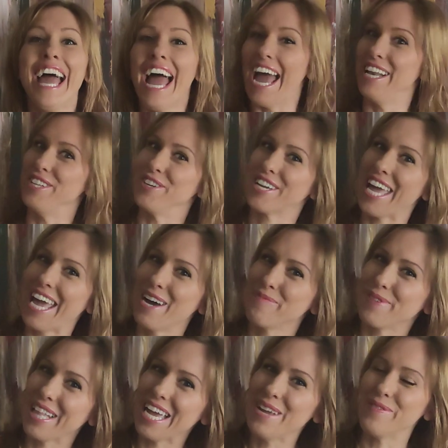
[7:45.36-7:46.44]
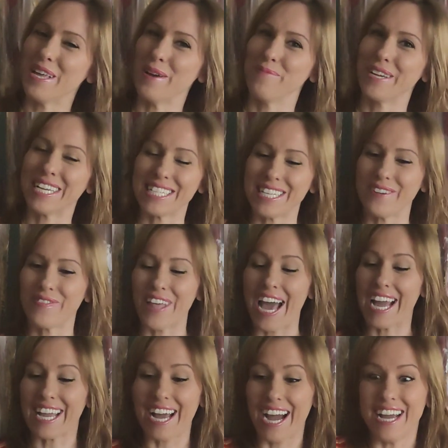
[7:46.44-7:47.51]
And you can't blame them because if
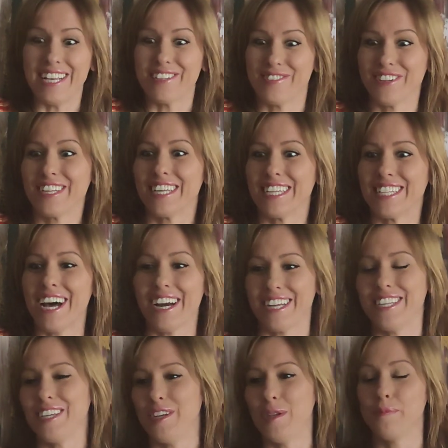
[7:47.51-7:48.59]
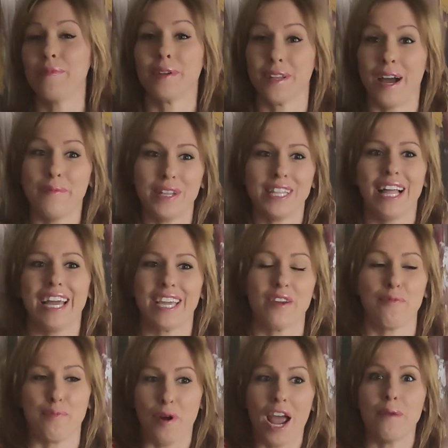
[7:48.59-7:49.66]
that guy is really talking to you,
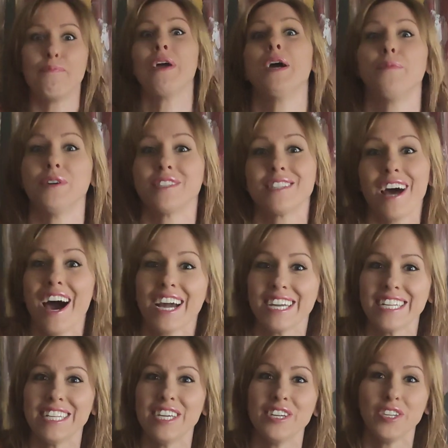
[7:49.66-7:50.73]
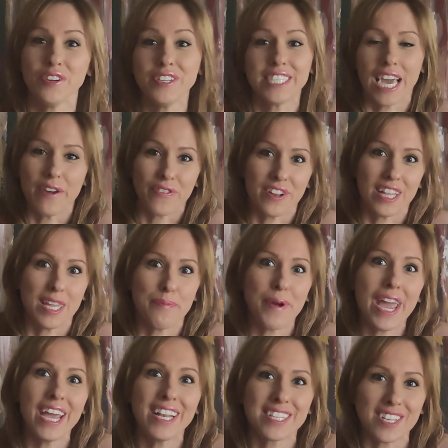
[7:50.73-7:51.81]
if Brad Pitt was talking to you, you'd definitely
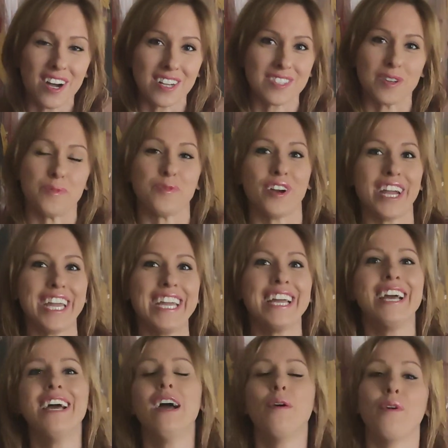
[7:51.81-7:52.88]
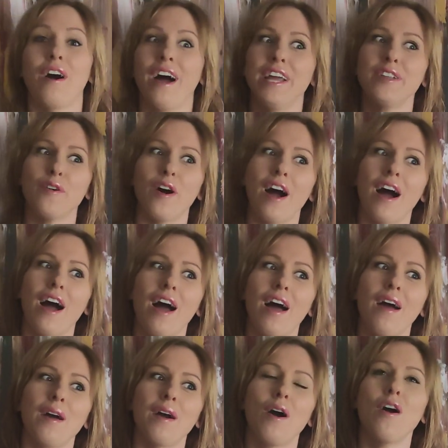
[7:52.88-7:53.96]
pay to talk to him, right? Well, I know.
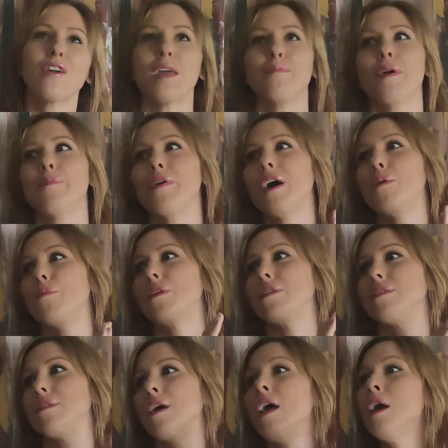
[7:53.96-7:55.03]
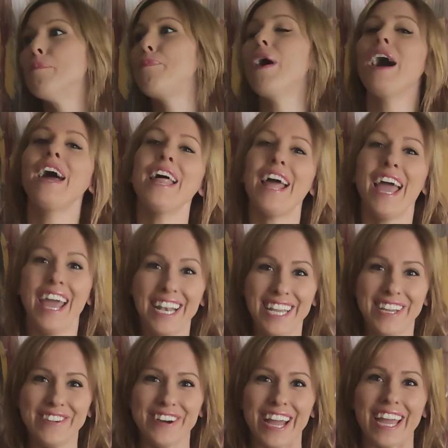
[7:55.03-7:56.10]
Okay, maybe I wouldn't. But
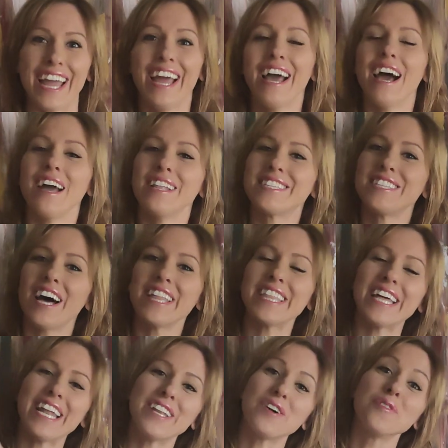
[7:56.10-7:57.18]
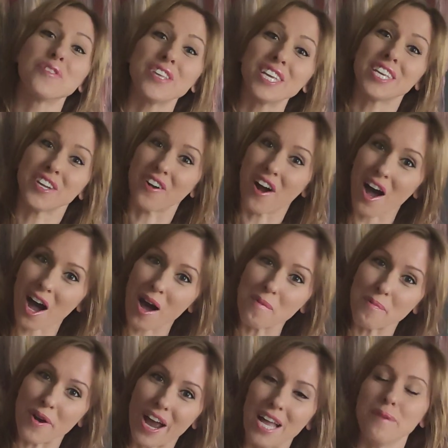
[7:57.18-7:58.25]
anyway, it's not that I don't think you're
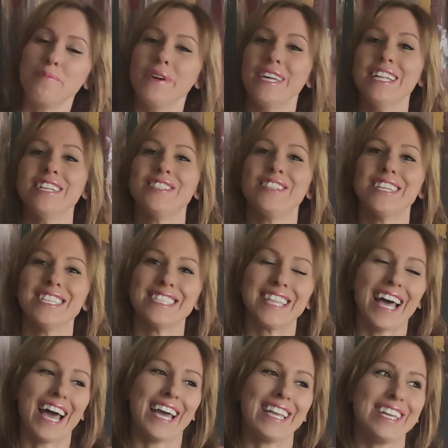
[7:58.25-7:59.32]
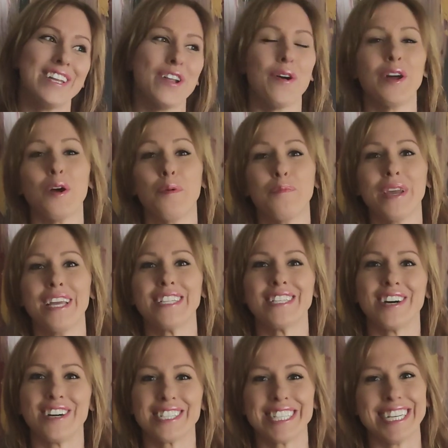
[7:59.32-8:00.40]
hot, Brad Pitt. It's just that, I don't pay to
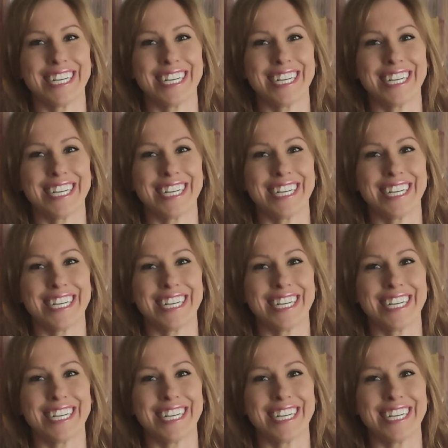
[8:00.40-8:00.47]
talk to